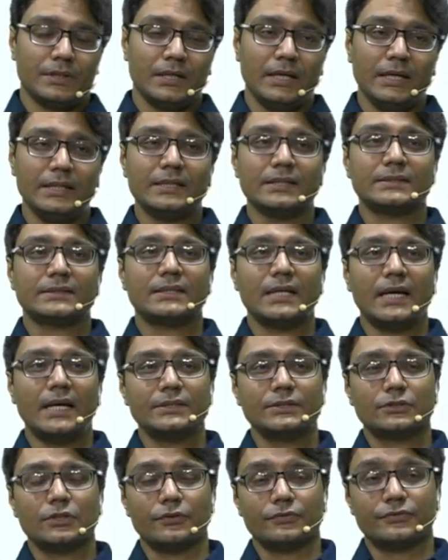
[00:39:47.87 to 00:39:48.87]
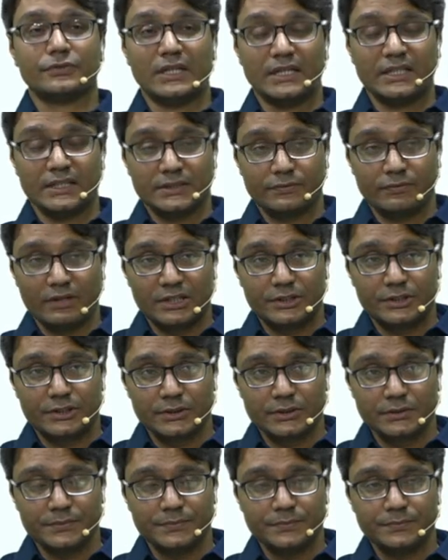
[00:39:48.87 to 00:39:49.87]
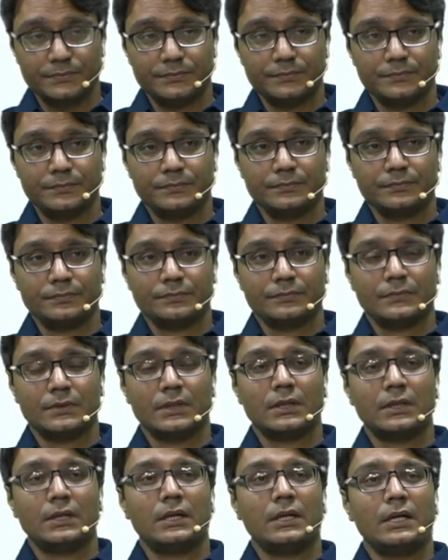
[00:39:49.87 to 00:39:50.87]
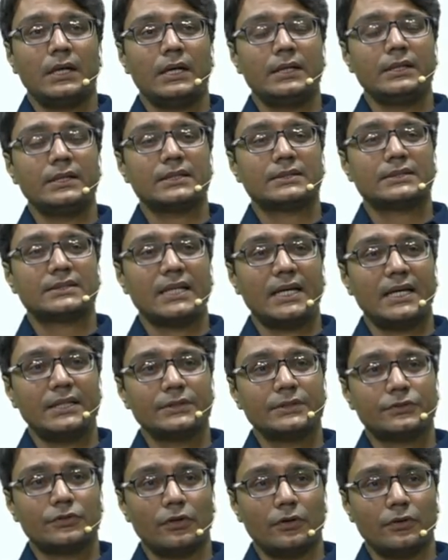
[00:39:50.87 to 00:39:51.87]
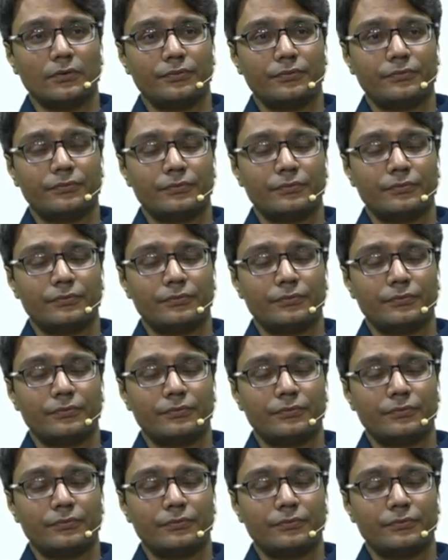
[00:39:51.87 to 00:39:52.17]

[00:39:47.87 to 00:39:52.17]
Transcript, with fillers: in the sense of satisfaction, in the sense of